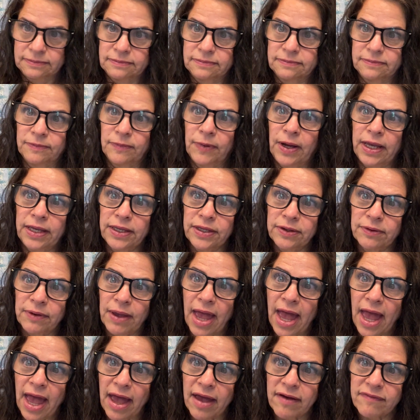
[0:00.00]
what you
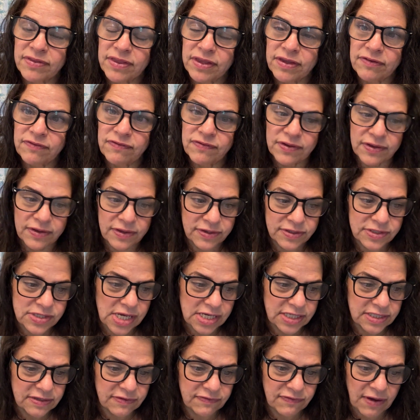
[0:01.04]
have that you feel
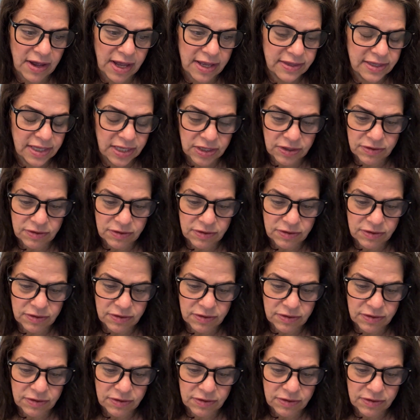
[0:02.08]
justified that